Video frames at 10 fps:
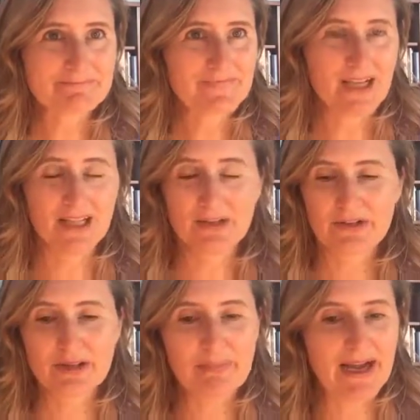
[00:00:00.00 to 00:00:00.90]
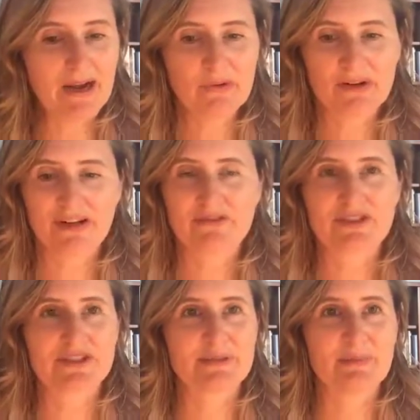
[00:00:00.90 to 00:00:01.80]
I learned the power of
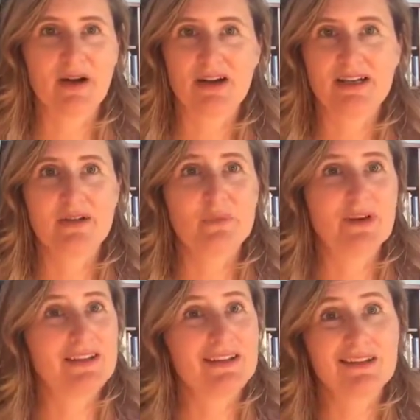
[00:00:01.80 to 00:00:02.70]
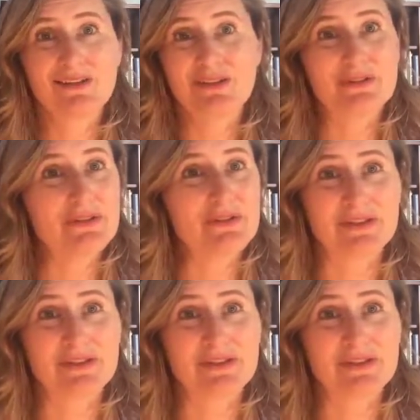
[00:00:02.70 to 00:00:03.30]
just imparting what little you knew,